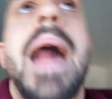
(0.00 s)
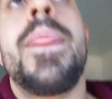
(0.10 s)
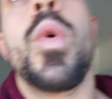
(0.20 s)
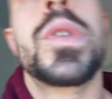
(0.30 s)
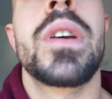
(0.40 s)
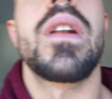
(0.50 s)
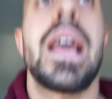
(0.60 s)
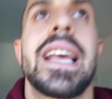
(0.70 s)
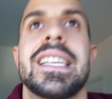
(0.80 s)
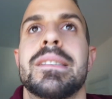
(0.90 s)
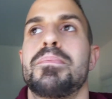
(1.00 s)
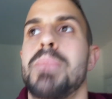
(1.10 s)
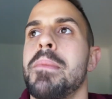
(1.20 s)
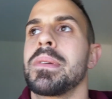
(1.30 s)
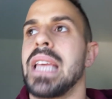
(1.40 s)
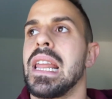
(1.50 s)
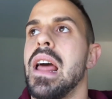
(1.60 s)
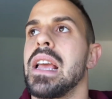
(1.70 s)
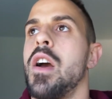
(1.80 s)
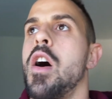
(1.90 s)
And also, like, it's people say
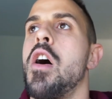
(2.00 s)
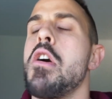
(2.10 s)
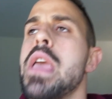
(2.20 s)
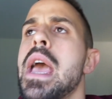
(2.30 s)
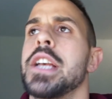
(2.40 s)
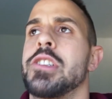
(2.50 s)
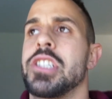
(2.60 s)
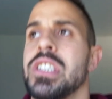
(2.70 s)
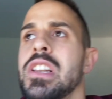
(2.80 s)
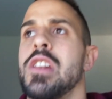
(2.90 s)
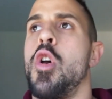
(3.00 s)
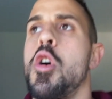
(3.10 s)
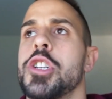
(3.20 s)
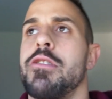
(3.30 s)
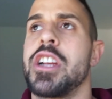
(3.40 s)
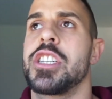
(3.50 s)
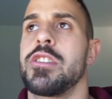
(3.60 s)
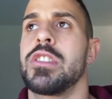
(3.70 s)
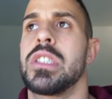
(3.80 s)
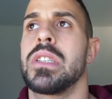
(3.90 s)
like, oh yeah, stretching longer
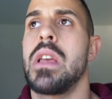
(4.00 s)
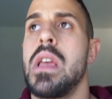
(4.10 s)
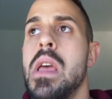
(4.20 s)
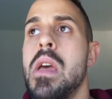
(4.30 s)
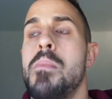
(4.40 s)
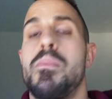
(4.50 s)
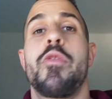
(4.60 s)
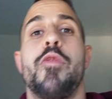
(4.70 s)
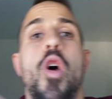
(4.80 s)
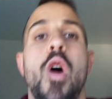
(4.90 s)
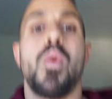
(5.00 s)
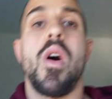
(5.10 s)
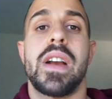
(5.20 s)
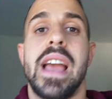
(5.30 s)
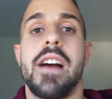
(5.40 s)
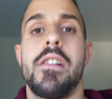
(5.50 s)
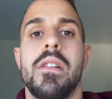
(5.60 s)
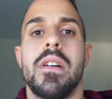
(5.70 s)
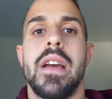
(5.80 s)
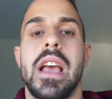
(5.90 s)
durations before a
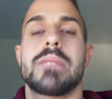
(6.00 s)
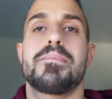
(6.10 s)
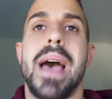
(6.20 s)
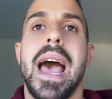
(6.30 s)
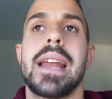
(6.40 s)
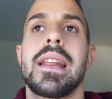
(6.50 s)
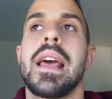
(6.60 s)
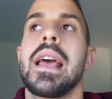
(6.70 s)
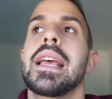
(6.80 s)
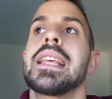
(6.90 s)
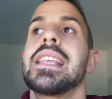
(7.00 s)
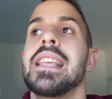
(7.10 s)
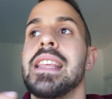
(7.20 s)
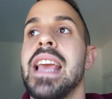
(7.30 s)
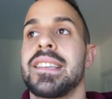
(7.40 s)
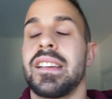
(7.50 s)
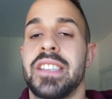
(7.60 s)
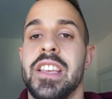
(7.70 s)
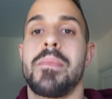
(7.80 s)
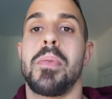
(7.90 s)
workout is bad. Yes, I
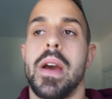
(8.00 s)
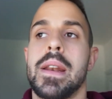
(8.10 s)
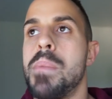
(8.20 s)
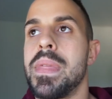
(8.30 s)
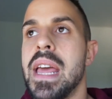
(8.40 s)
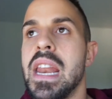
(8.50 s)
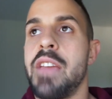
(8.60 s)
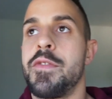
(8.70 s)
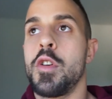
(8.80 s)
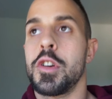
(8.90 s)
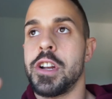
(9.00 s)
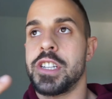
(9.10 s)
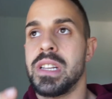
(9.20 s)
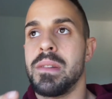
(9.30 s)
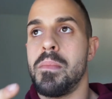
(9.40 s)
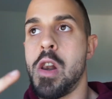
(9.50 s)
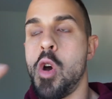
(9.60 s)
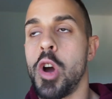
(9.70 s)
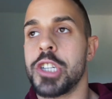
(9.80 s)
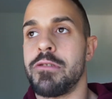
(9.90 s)
see your point, but then if you're stretching
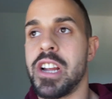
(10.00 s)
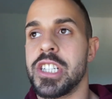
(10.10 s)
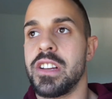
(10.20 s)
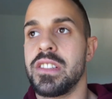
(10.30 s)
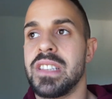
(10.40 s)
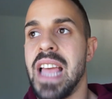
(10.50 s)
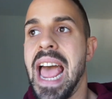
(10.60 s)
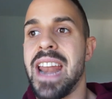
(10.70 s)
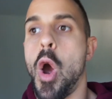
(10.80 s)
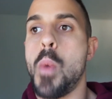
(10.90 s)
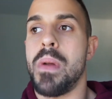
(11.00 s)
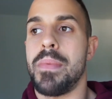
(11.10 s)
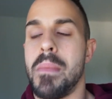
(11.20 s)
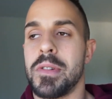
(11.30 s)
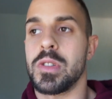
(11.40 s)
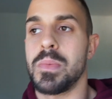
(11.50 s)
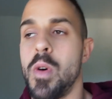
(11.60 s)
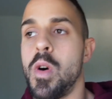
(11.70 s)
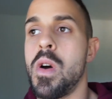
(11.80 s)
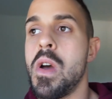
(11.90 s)
longer durations and open up the muscles
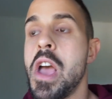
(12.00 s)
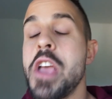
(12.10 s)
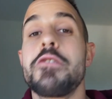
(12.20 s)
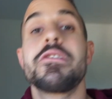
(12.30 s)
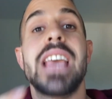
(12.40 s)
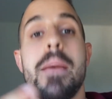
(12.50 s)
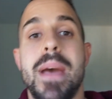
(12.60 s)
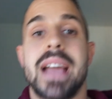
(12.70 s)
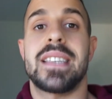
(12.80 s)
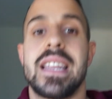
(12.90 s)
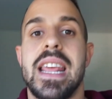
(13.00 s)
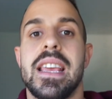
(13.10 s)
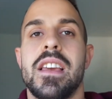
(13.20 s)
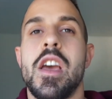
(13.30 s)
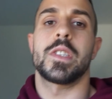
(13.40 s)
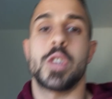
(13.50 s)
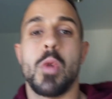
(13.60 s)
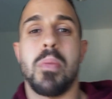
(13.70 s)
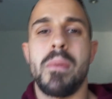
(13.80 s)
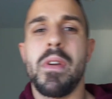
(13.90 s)
more, you can get better technique. So
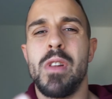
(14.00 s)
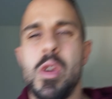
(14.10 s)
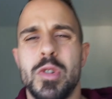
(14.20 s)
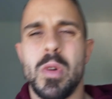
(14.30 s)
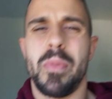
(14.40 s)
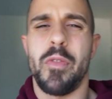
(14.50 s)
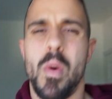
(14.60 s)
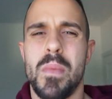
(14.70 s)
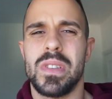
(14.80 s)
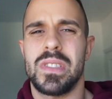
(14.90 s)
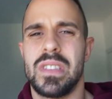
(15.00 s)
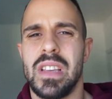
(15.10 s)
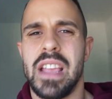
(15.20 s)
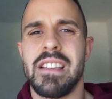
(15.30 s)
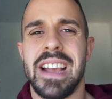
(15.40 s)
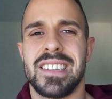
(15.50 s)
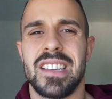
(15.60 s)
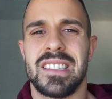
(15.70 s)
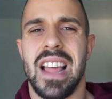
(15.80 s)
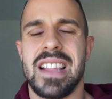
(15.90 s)
you'll probably lose your performance in your
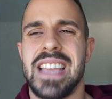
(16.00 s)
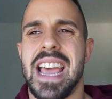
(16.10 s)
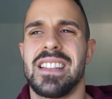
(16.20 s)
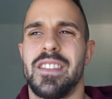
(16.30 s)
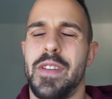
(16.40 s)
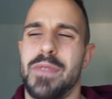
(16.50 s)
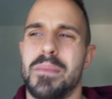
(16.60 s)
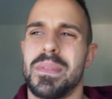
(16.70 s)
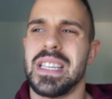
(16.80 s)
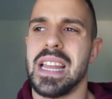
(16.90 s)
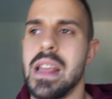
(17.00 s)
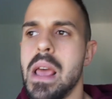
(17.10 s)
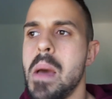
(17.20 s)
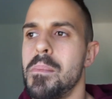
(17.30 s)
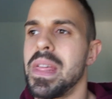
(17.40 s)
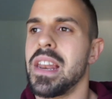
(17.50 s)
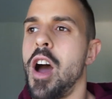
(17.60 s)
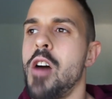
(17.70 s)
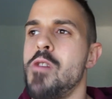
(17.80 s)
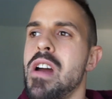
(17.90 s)
exercise like 10 to 15%, but then
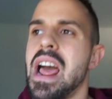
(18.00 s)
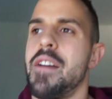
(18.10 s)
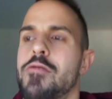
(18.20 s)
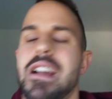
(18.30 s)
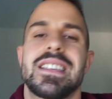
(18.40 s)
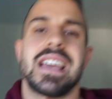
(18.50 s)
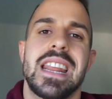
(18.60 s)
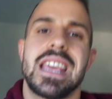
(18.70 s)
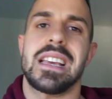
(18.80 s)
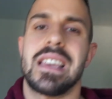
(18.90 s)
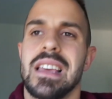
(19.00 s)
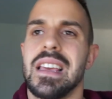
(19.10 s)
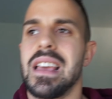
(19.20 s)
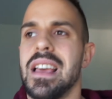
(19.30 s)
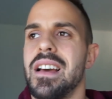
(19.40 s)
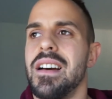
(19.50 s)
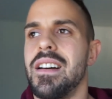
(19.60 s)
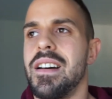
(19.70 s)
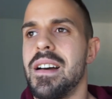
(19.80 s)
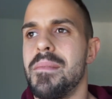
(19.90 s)
I'd rather have great technique,
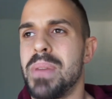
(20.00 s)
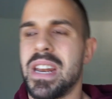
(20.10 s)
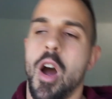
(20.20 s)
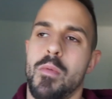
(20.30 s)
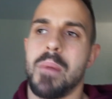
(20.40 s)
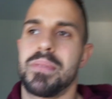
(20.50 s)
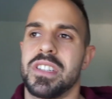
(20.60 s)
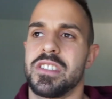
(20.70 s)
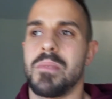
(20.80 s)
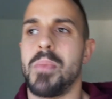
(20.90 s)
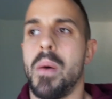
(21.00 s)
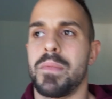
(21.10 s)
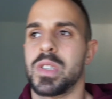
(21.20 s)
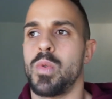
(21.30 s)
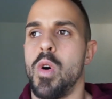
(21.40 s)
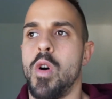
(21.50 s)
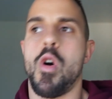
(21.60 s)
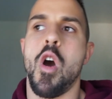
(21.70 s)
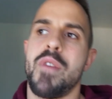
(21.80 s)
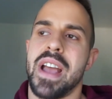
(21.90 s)
being an upright position in the bottom of the squat
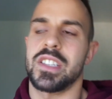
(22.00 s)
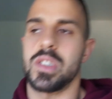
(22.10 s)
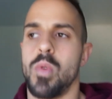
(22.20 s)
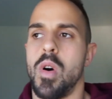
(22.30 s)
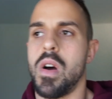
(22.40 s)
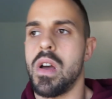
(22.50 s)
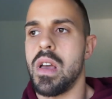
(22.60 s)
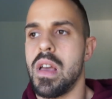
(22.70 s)
or overhead squat,